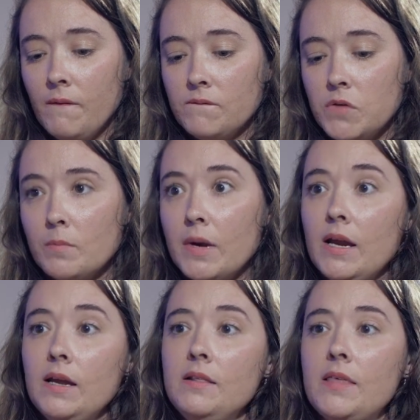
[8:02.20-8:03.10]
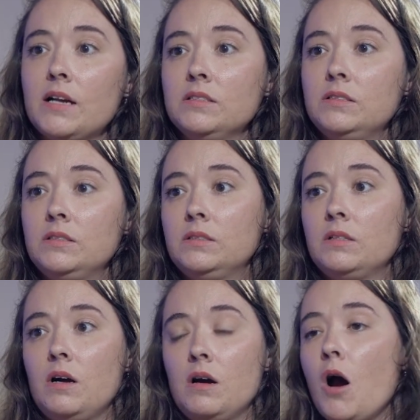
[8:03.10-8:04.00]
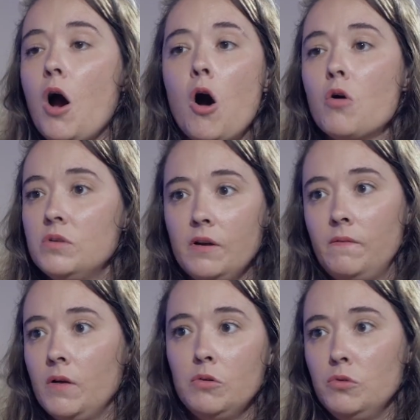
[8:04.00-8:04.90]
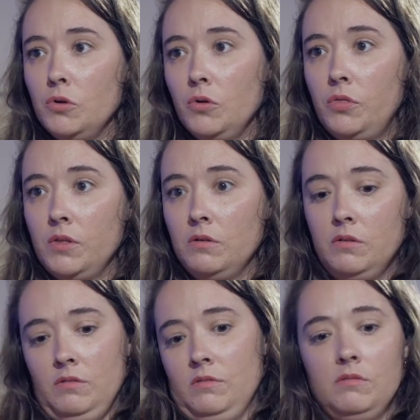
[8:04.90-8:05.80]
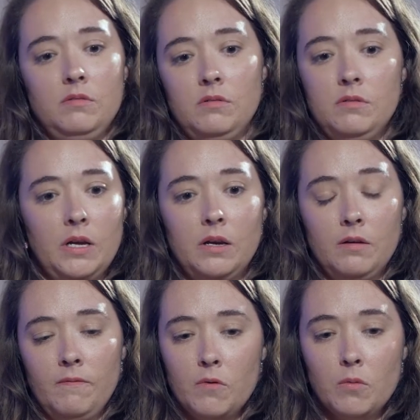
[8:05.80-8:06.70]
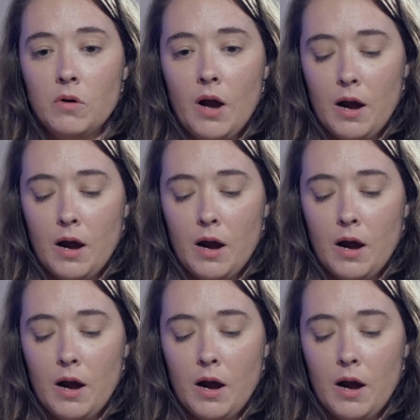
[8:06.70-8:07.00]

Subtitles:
for me that's a whole different new thing for,